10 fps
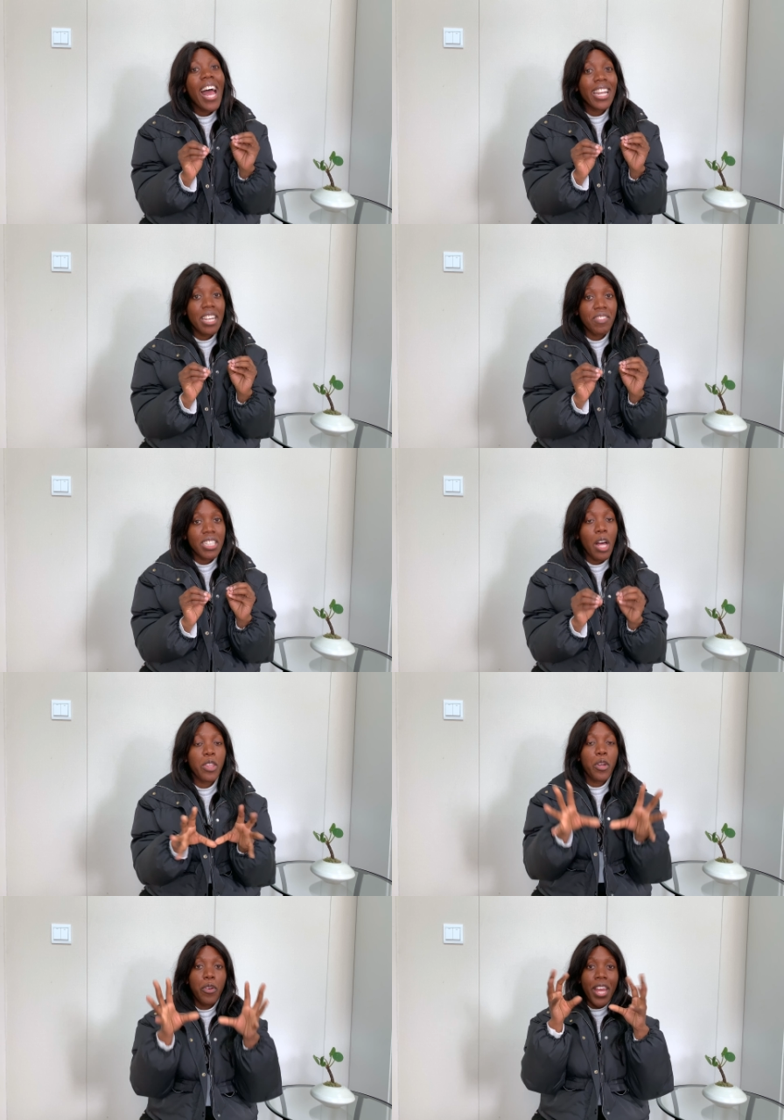I left
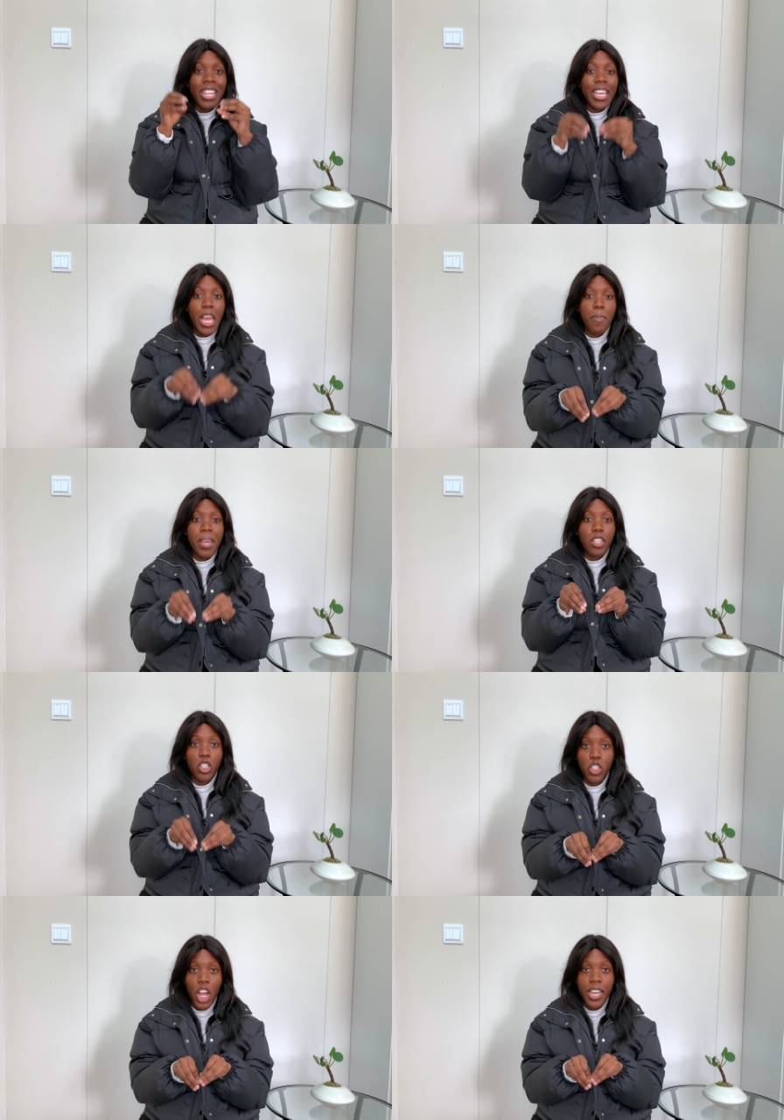South Korea and came here
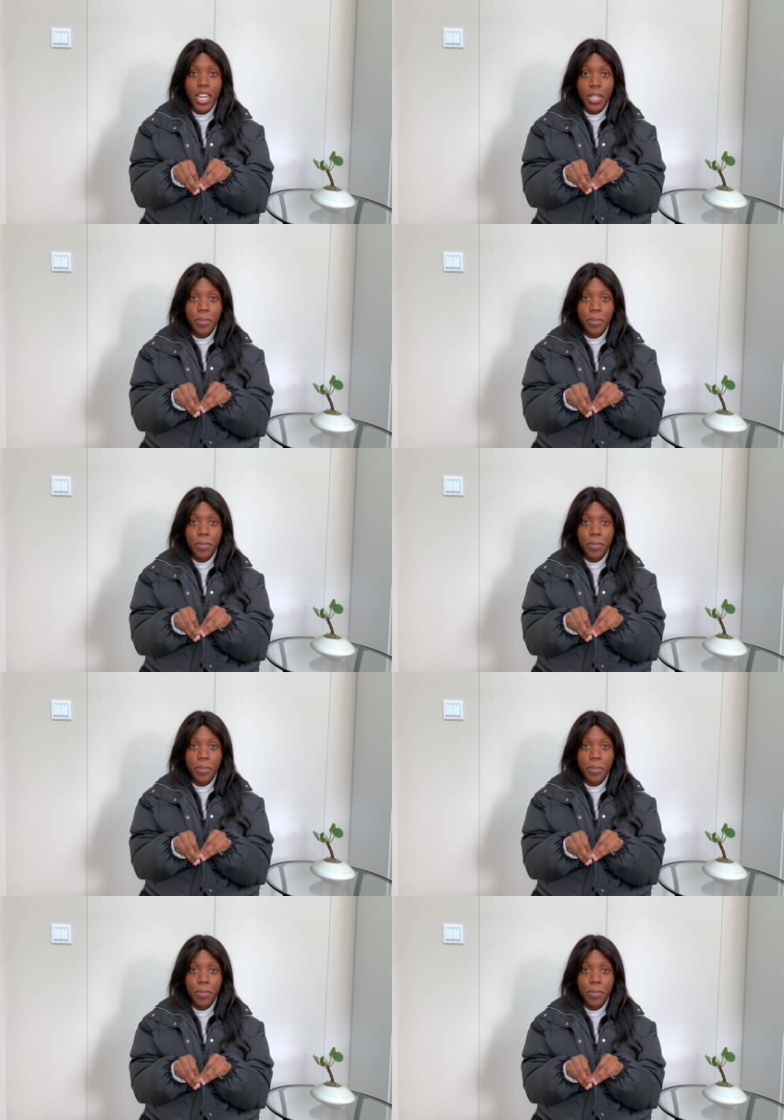to China.